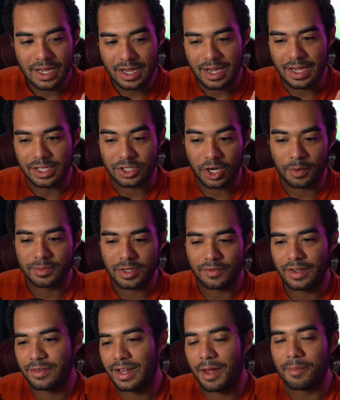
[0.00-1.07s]
in terms of,
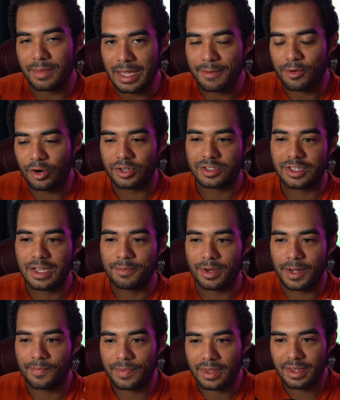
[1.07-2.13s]
not me personally,
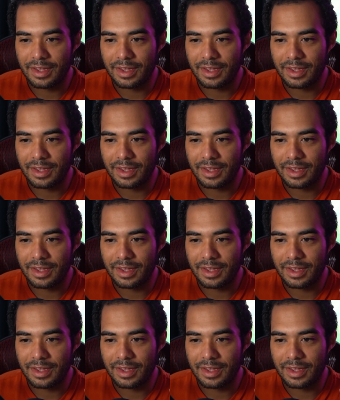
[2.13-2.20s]
but